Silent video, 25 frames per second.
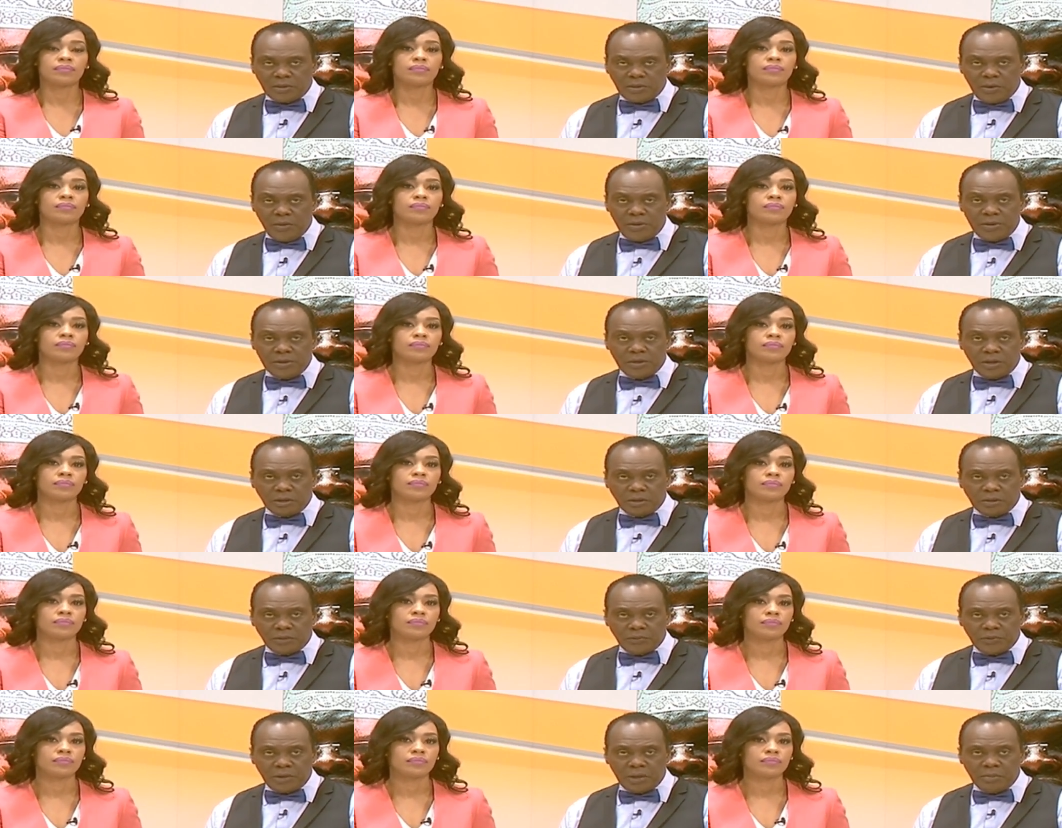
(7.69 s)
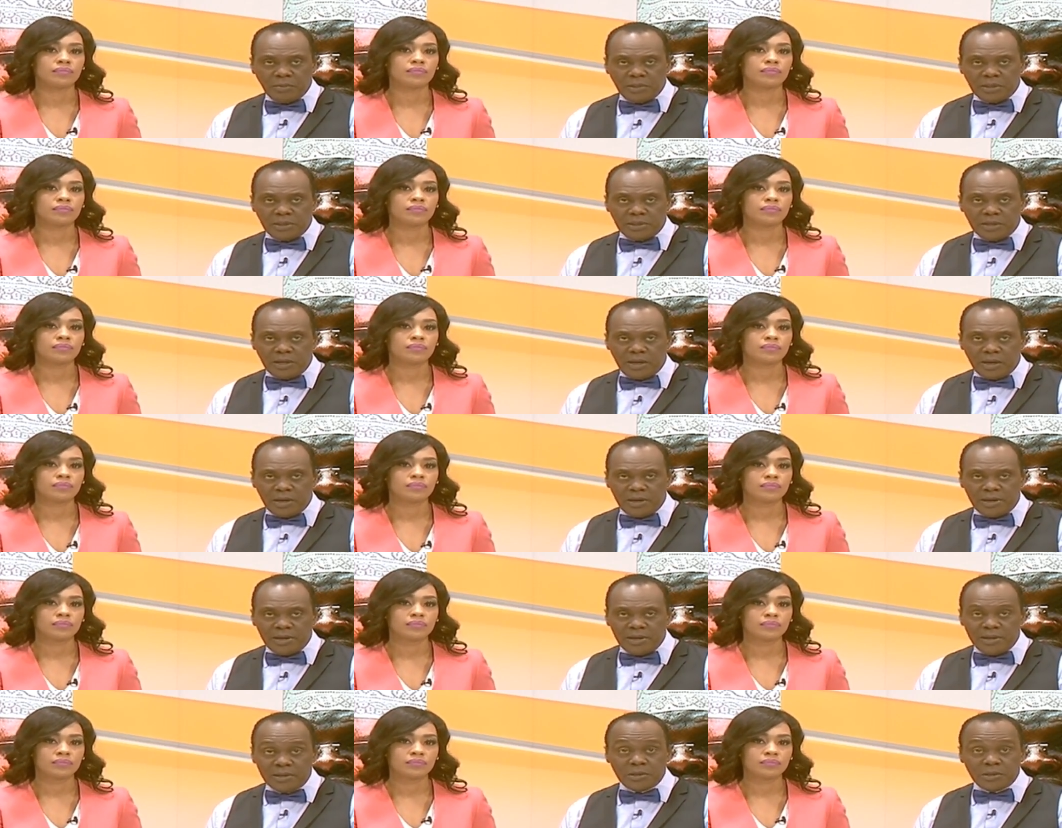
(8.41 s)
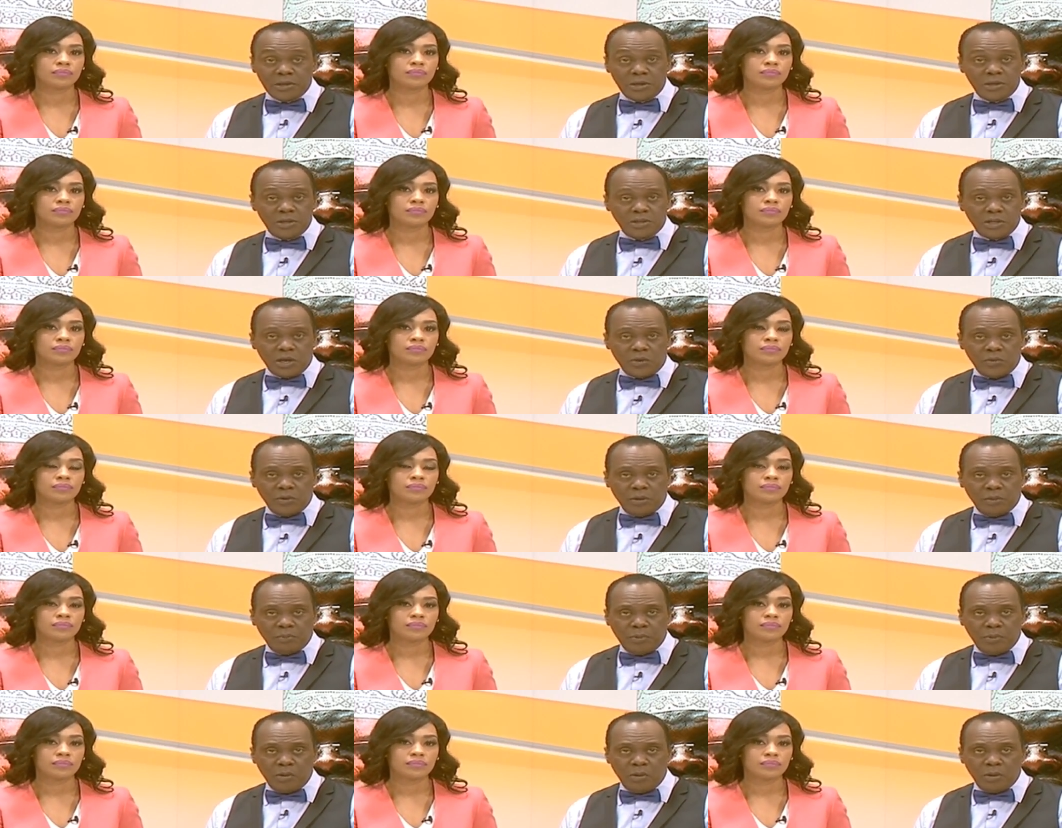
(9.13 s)
Speaker 1: Interior Cabinet Secretary Dr. Fred
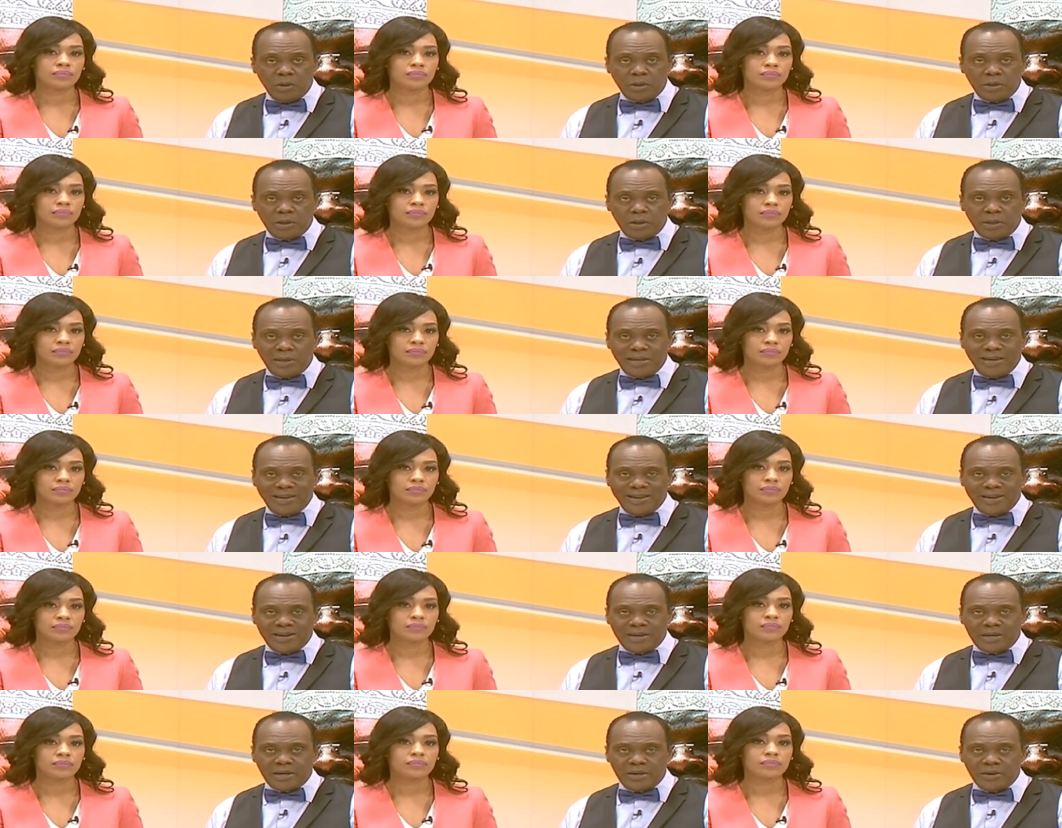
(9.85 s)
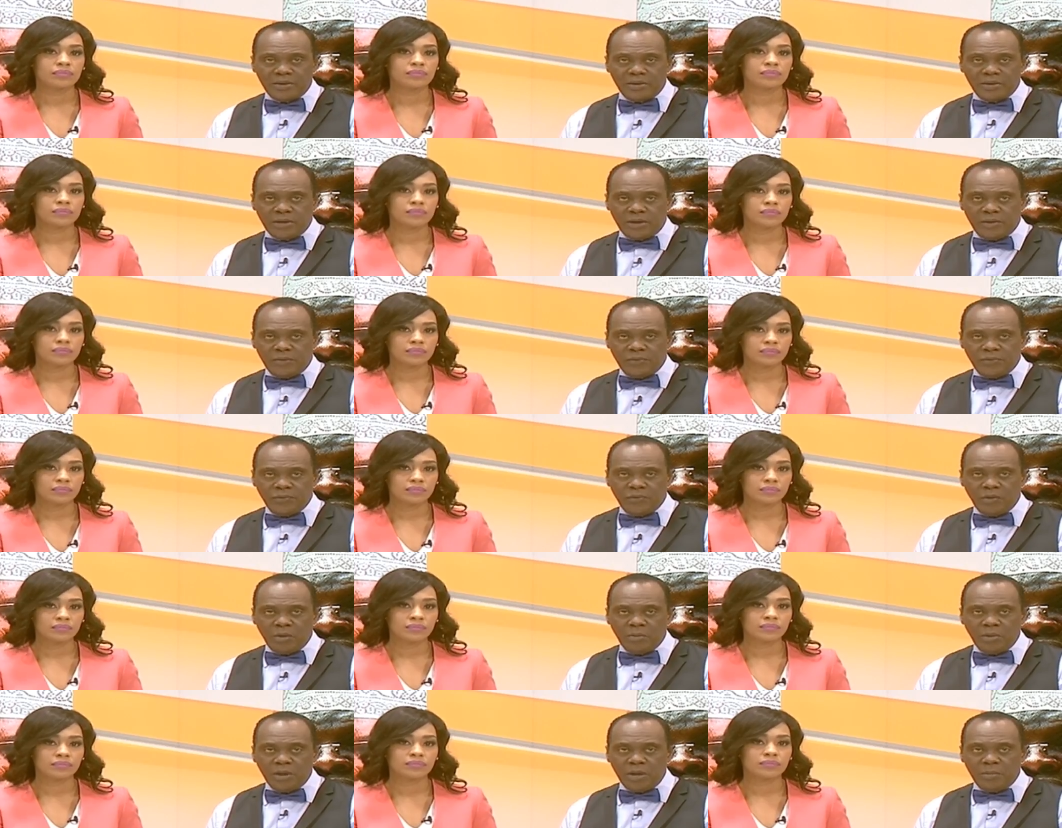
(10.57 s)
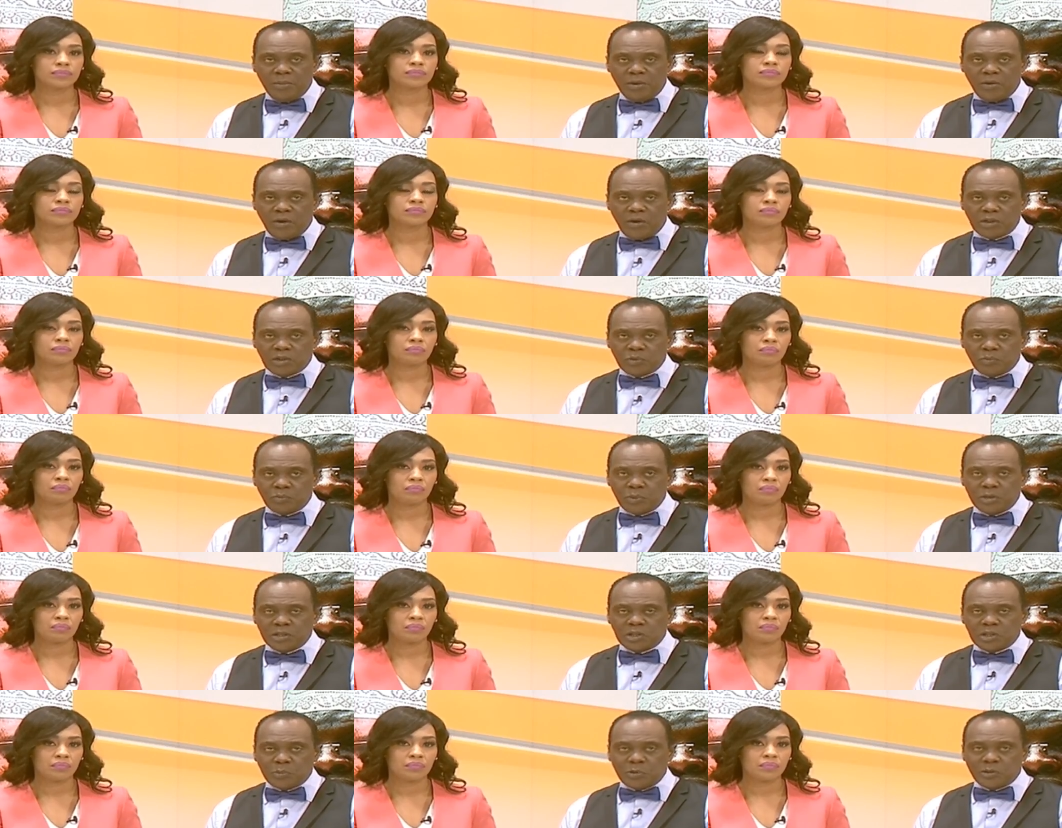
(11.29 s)
Matiang'i, Attorney General Paul Kihara
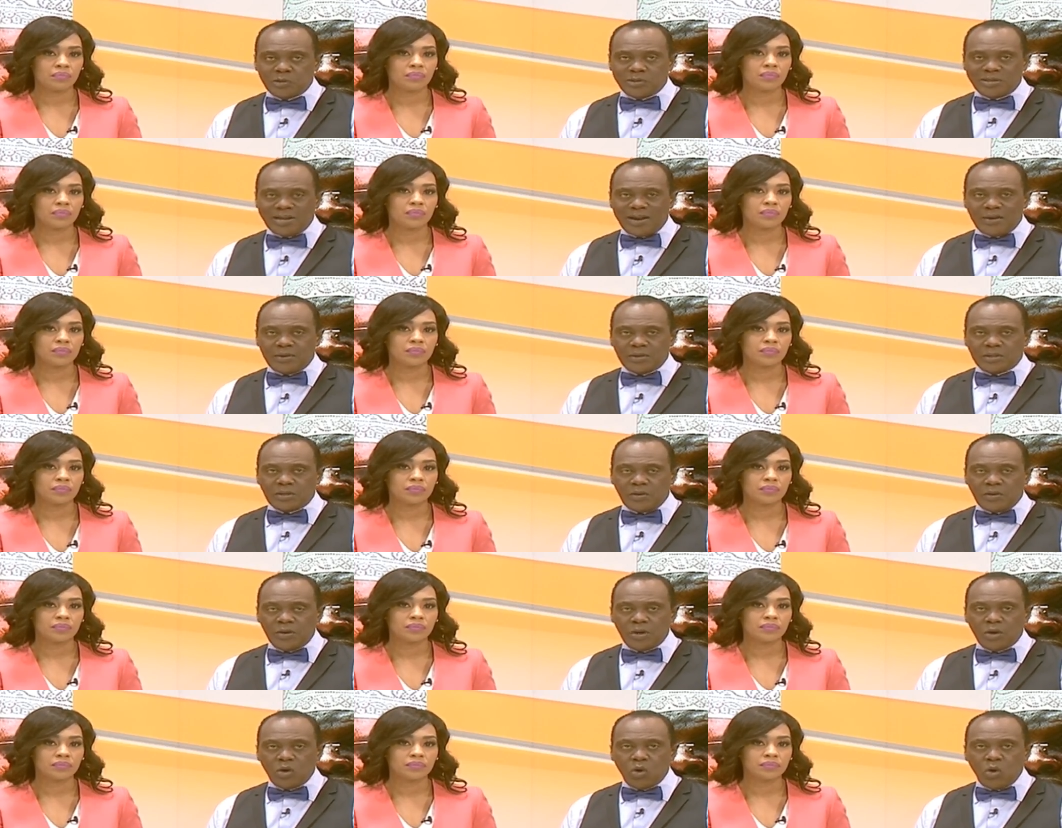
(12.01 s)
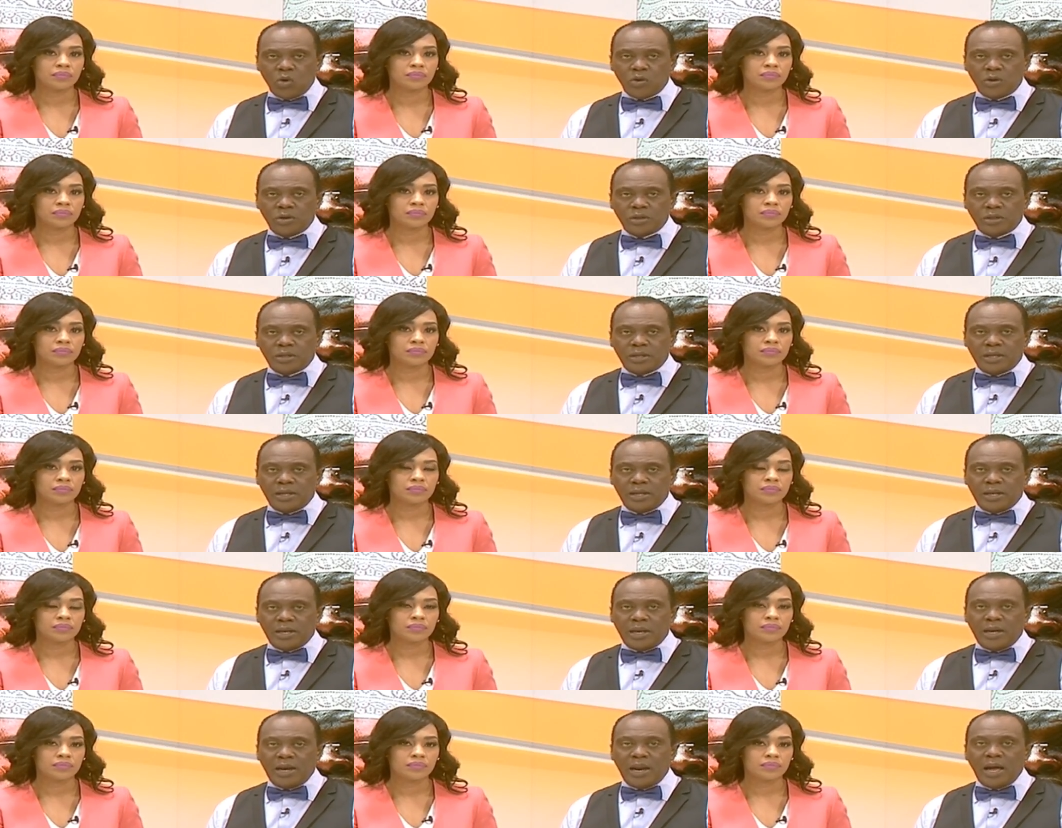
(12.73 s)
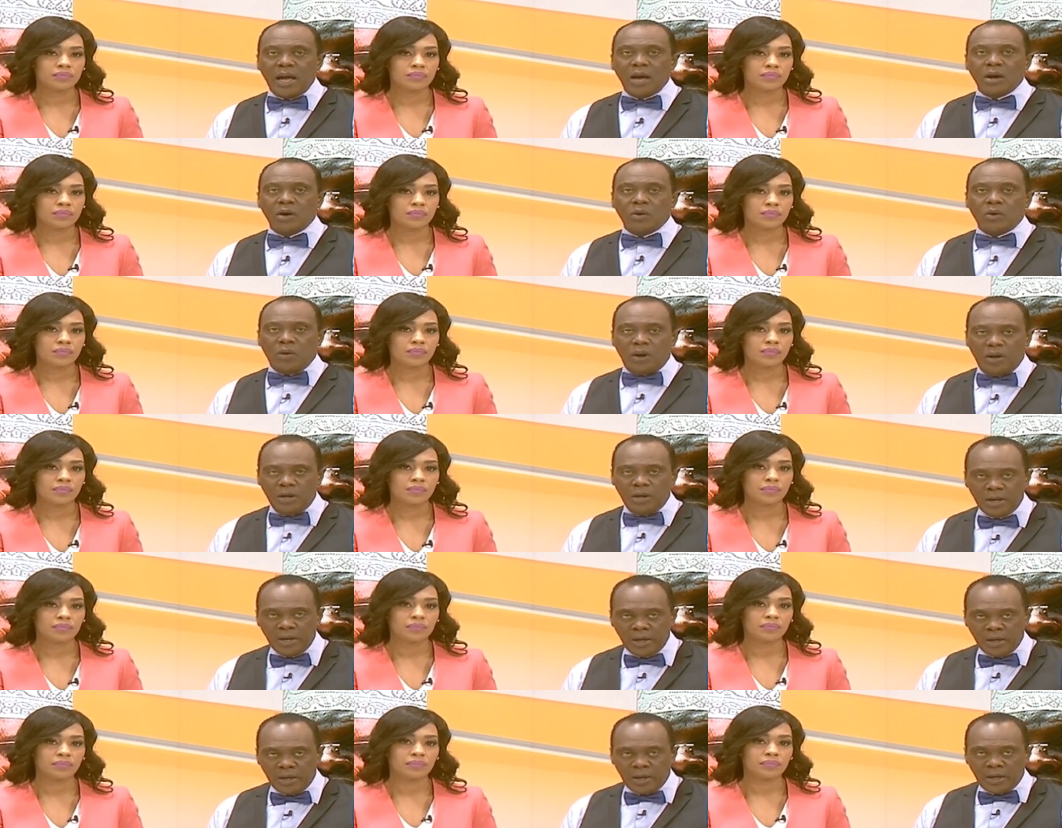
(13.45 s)
Kariuki, former Immigration Principal Secretary
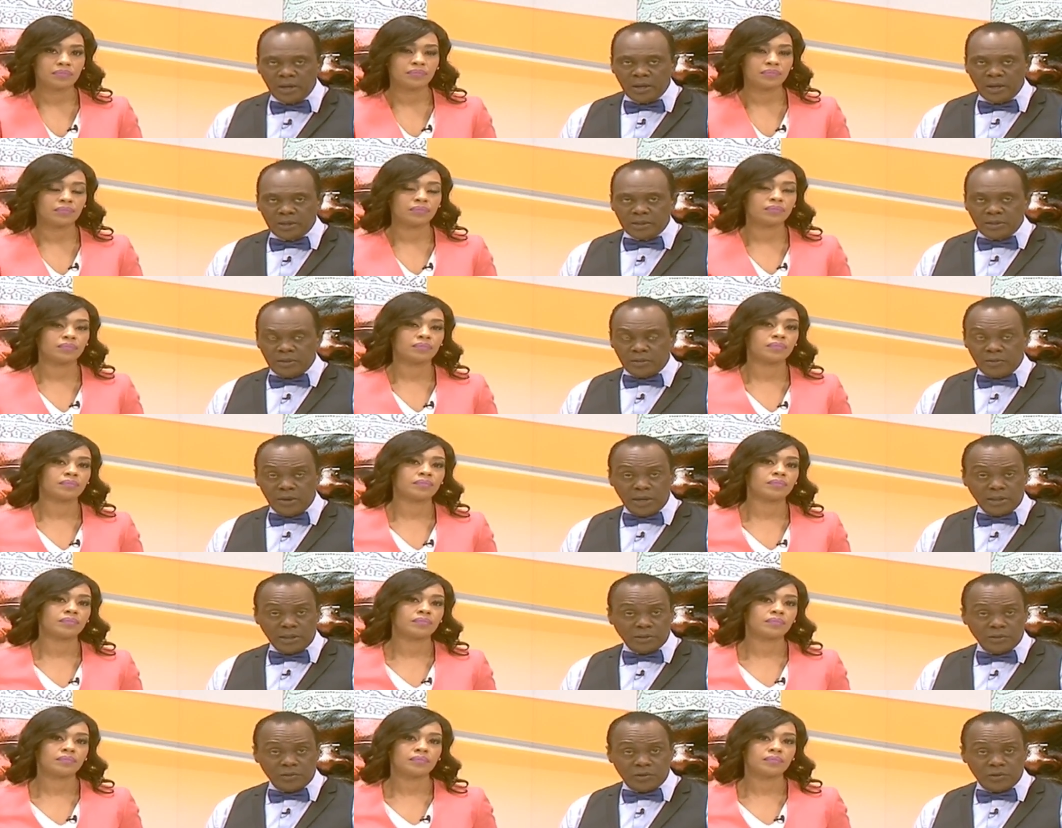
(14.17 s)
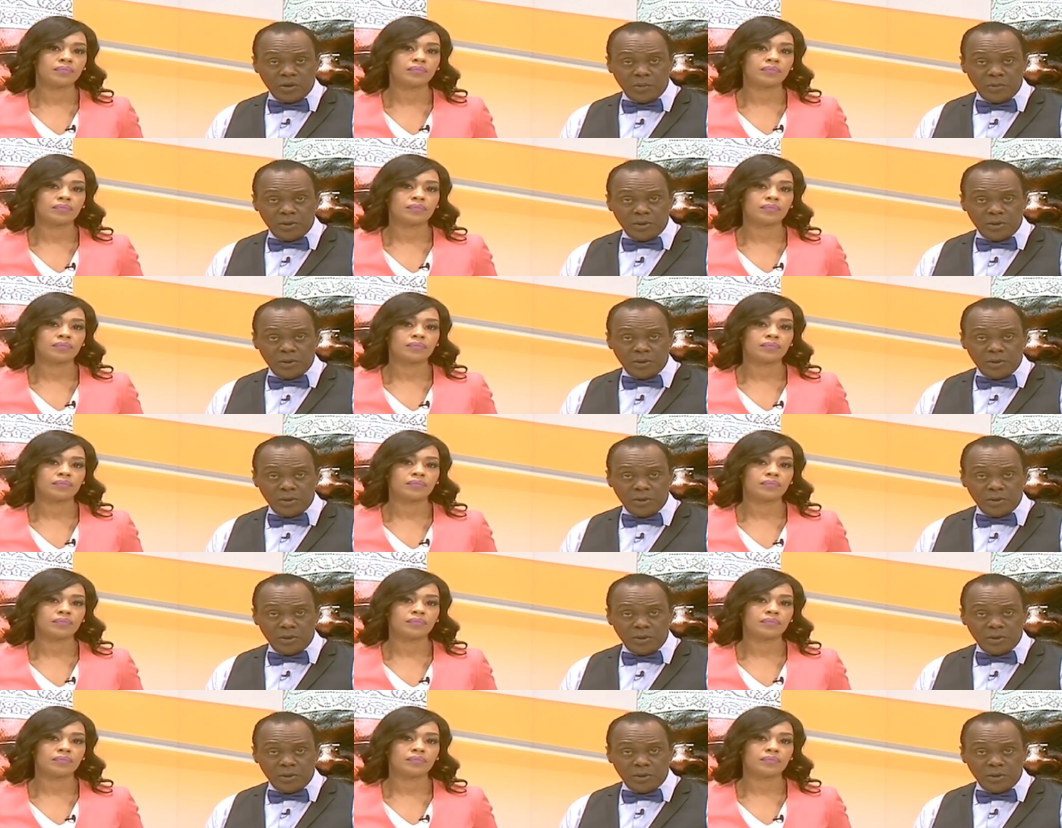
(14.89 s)
Gordon Kihalangwa,